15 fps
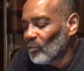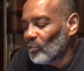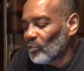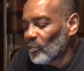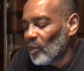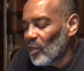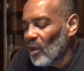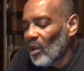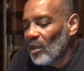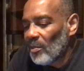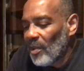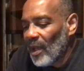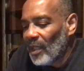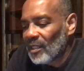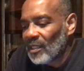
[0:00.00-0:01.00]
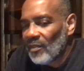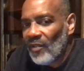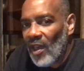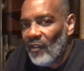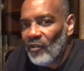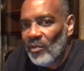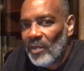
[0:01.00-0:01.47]
with all the positive
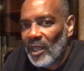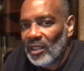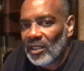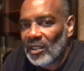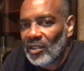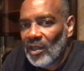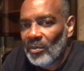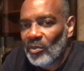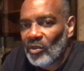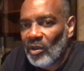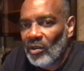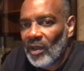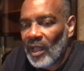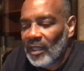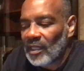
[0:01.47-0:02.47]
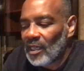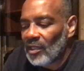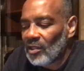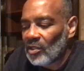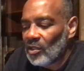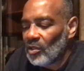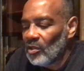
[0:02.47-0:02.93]
affirmations I'm throwing out
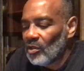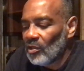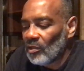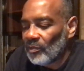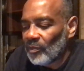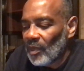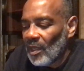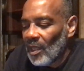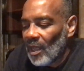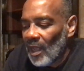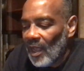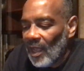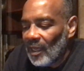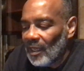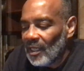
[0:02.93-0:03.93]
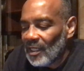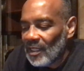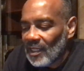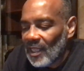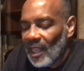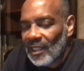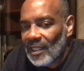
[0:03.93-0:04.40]
there to you, uh, and this
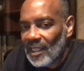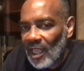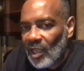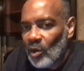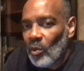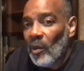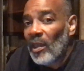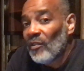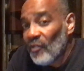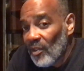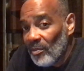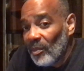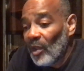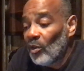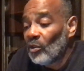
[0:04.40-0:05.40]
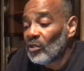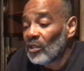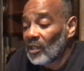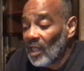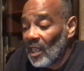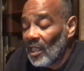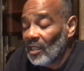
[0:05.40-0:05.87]
is not to take away from
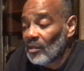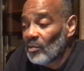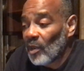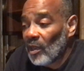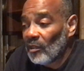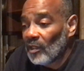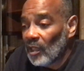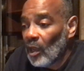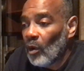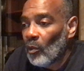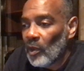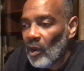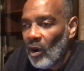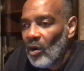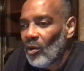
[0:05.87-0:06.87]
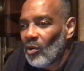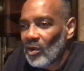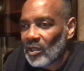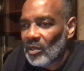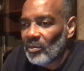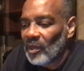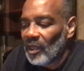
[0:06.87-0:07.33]
those things, but, you know, we are
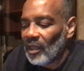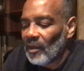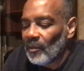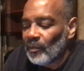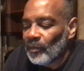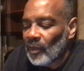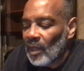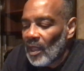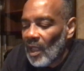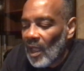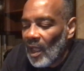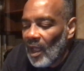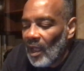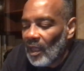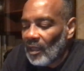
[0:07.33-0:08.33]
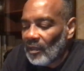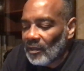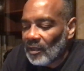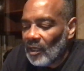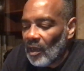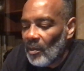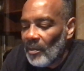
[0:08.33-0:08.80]
going to be. Uh,
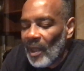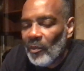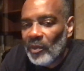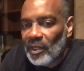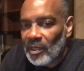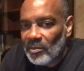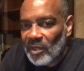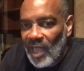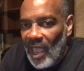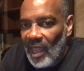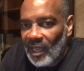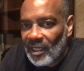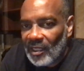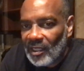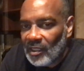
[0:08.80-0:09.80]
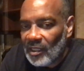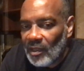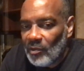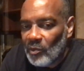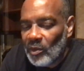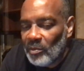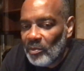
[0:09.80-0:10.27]
you know, met with some challenges.
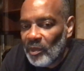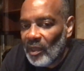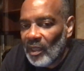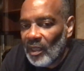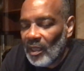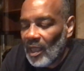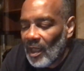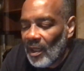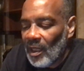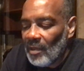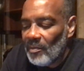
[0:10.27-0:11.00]
It wouldn't be uh,